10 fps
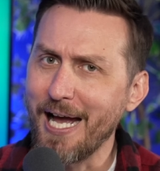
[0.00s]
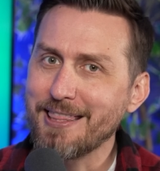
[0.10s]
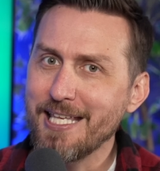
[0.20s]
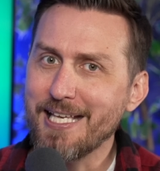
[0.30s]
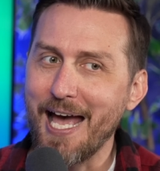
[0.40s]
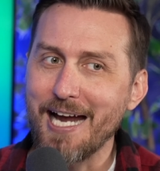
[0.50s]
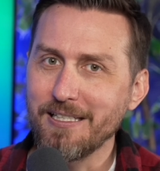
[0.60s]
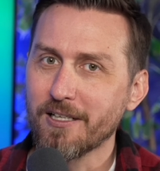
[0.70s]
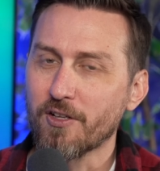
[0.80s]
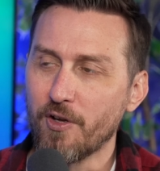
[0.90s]
I think
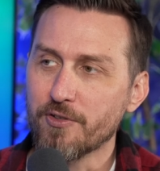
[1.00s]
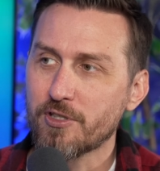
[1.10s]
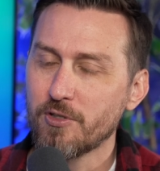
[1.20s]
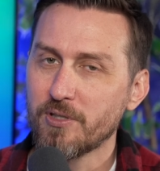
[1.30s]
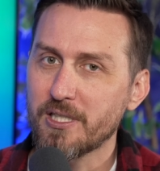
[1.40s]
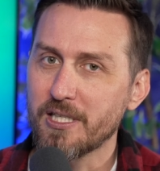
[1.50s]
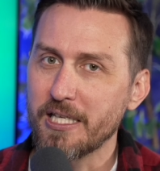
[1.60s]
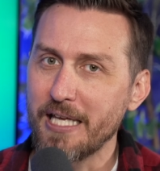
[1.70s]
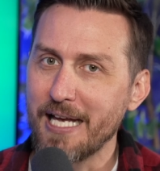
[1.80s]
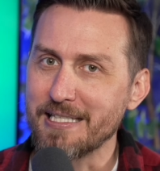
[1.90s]
adding the clothes to it
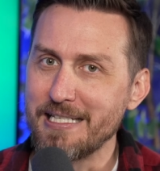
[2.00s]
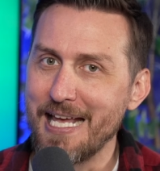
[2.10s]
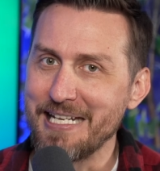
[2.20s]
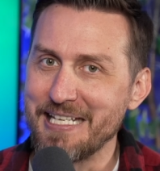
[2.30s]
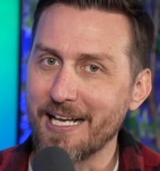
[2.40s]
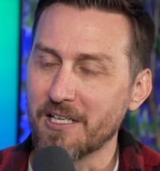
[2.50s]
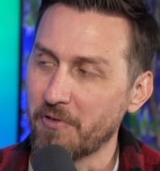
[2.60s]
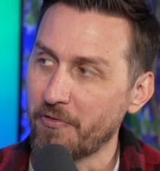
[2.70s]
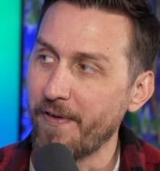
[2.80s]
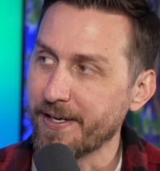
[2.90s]
has a net negative
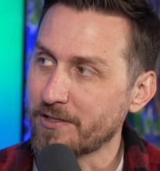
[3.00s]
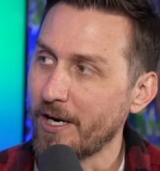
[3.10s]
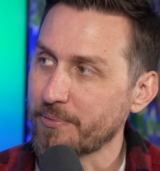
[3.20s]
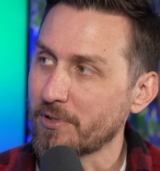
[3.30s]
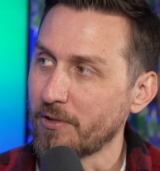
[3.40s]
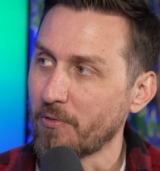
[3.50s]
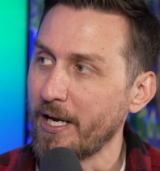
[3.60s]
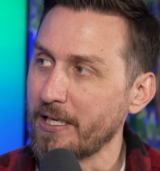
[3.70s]
effect. You're absolutely right.